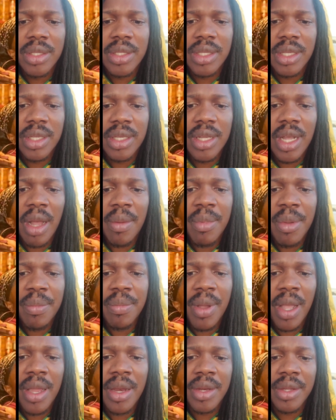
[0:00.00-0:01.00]
See, because
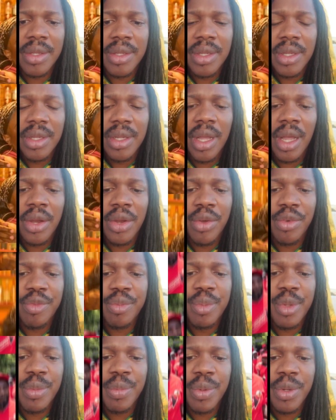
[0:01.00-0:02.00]
remember, you know,
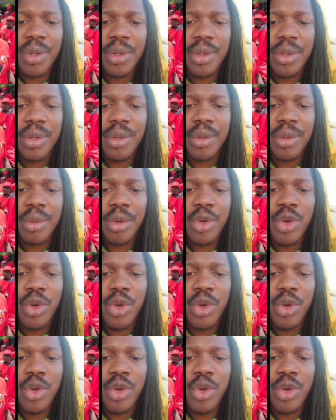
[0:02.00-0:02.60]
enough people